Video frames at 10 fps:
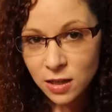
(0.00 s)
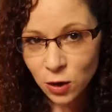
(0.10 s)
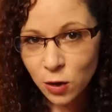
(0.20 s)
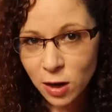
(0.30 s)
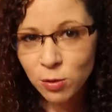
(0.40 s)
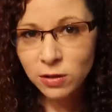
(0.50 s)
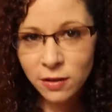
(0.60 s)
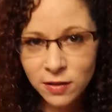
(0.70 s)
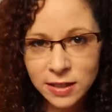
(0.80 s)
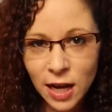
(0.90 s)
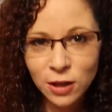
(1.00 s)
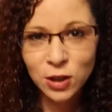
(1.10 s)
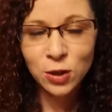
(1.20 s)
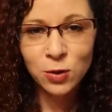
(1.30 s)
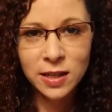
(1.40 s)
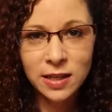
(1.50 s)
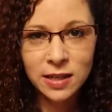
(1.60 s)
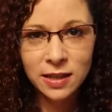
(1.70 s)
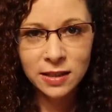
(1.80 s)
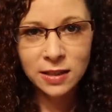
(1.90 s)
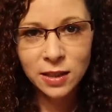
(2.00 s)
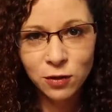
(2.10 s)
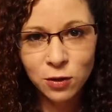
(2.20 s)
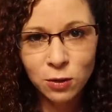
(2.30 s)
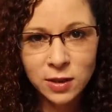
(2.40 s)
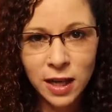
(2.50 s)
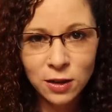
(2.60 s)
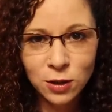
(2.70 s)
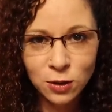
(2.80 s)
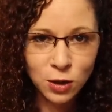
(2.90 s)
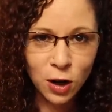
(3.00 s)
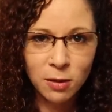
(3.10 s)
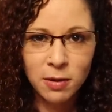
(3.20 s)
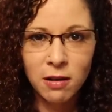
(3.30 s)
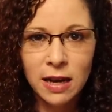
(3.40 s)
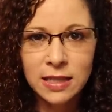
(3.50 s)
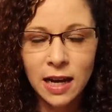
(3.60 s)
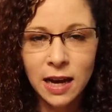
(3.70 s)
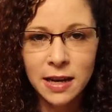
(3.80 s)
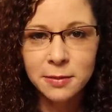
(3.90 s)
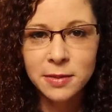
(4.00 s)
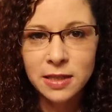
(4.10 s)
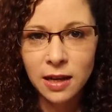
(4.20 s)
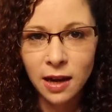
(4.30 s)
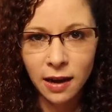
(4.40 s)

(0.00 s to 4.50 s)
So number eleven tattoo is a difficult tattoo to talk about at times.